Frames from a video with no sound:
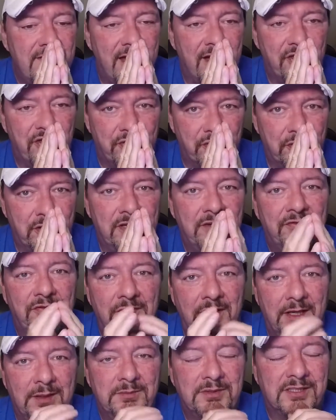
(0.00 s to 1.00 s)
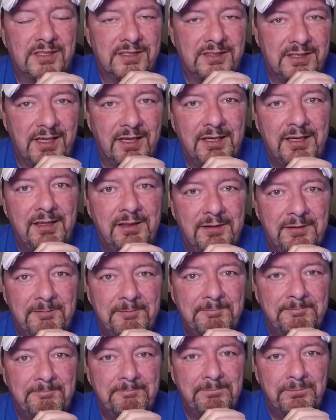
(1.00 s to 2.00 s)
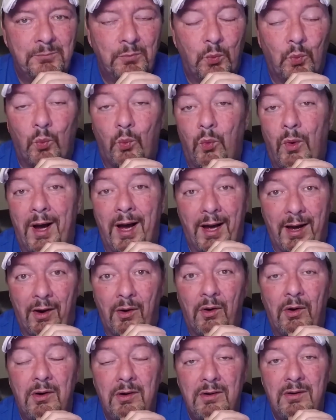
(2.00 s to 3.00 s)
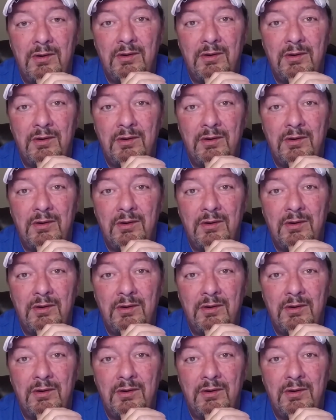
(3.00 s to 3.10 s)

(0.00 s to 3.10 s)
at thirty frames a second. Wow.